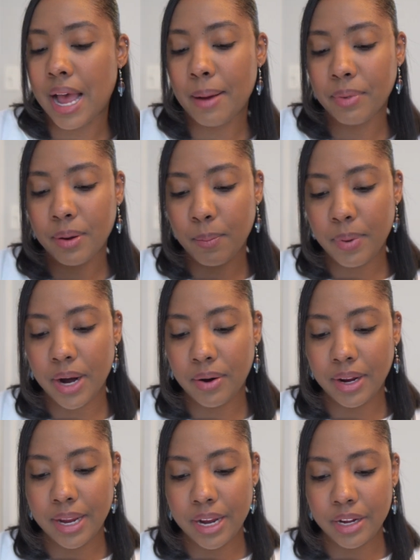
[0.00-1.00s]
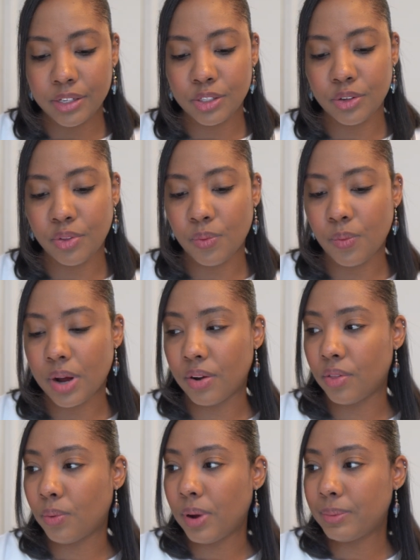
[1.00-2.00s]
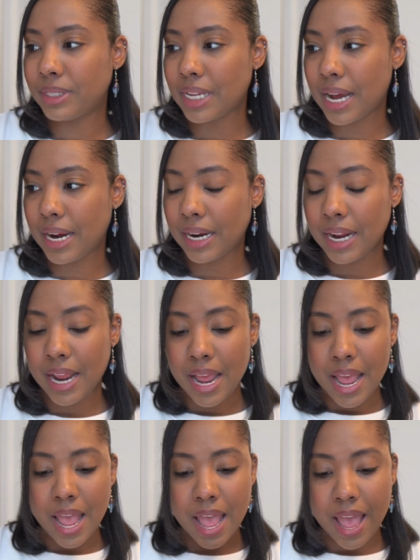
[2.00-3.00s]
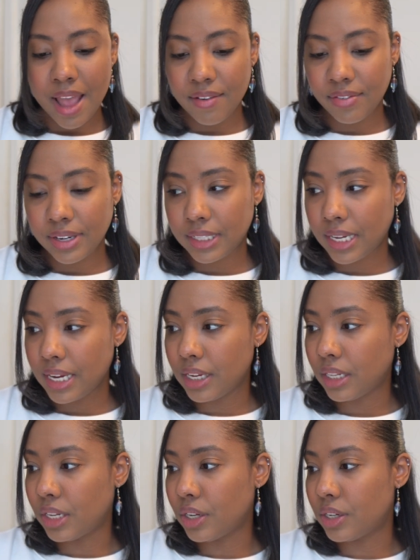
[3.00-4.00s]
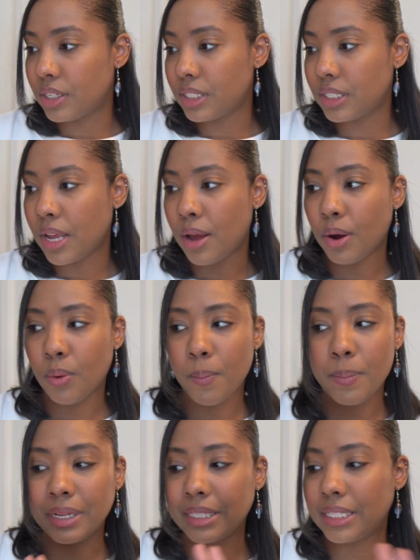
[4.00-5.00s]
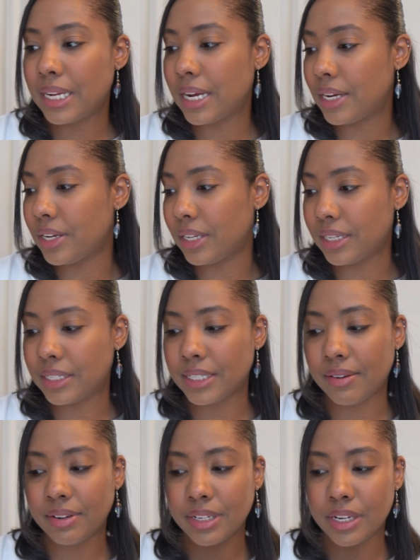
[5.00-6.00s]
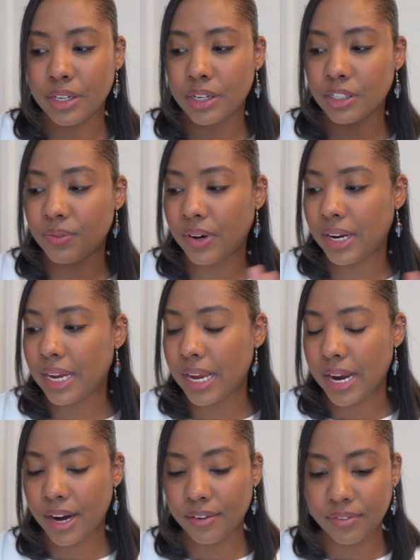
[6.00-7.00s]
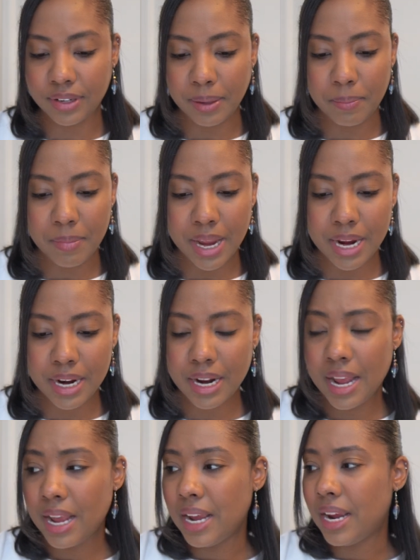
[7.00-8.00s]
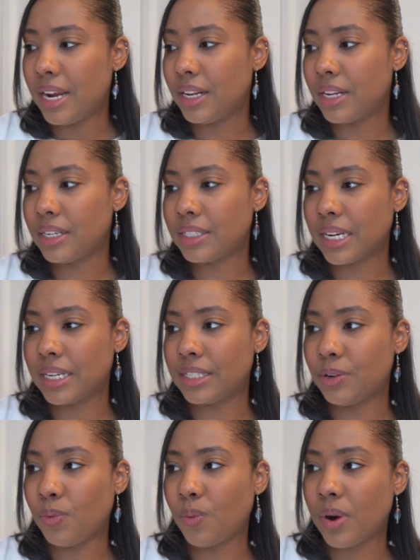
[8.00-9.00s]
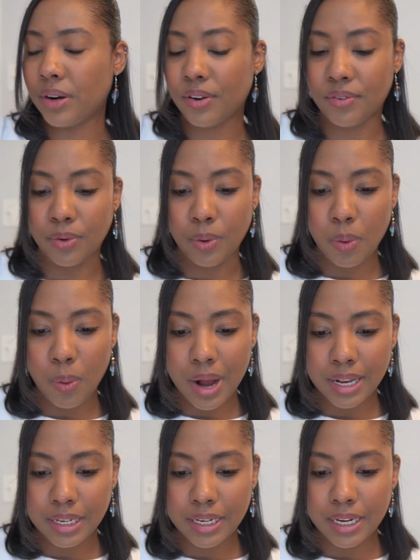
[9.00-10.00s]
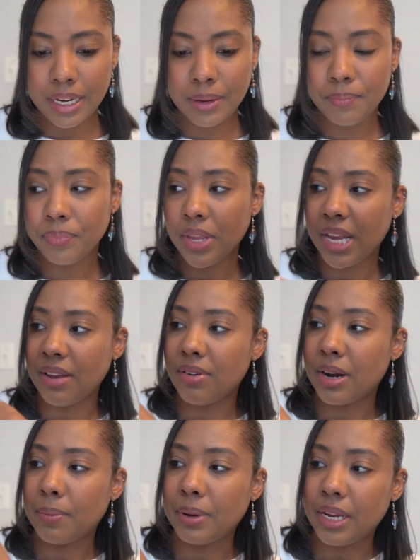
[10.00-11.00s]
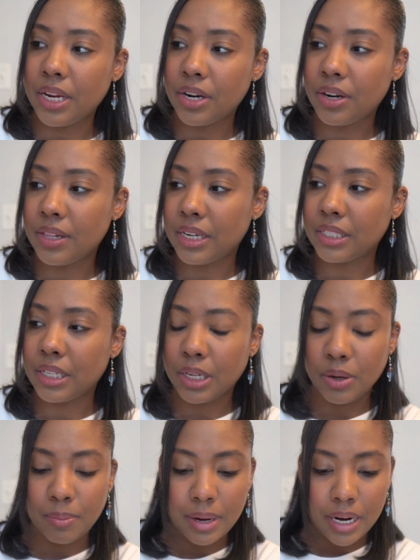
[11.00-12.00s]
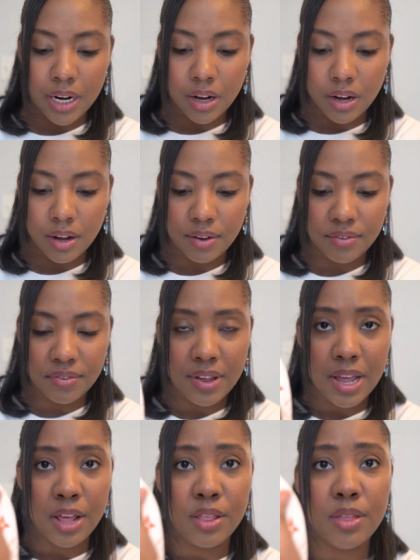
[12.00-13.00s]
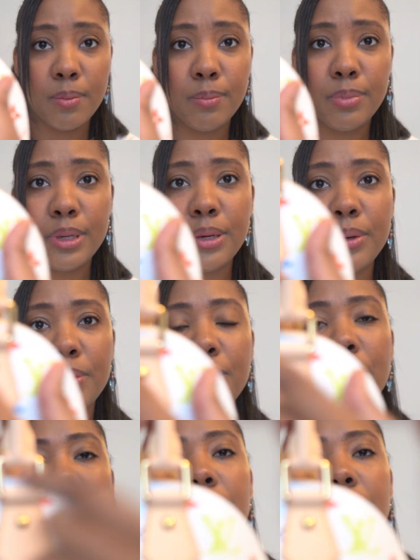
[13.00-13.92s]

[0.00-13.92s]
I'm comparing it to the one on the website. Everything looks meticulous. Everything looks very carefully made. It looks like it's in wonderful quality. Even up here, there's a little bit of the blue,